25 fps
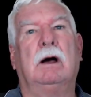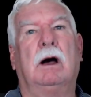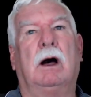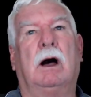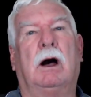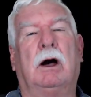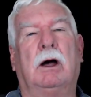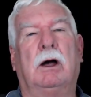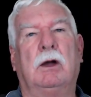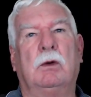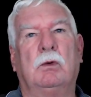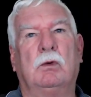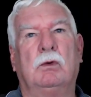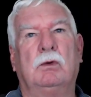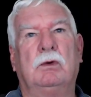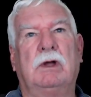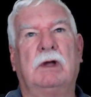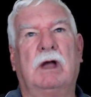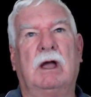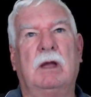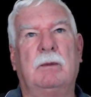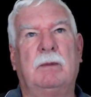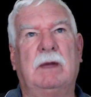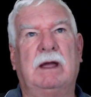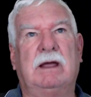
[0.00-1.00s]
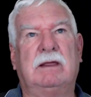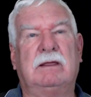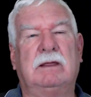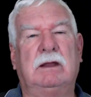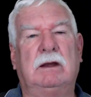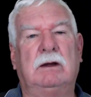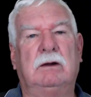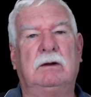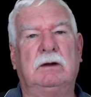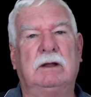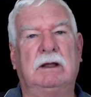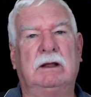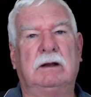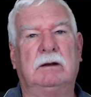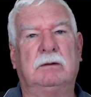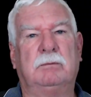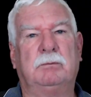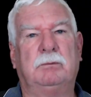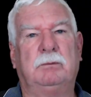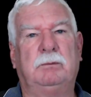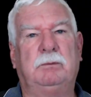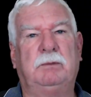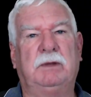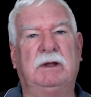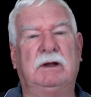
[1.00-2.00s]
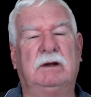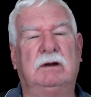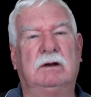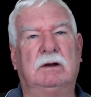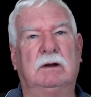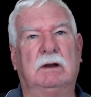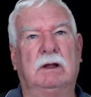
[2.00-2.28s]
I will go back there and get a bit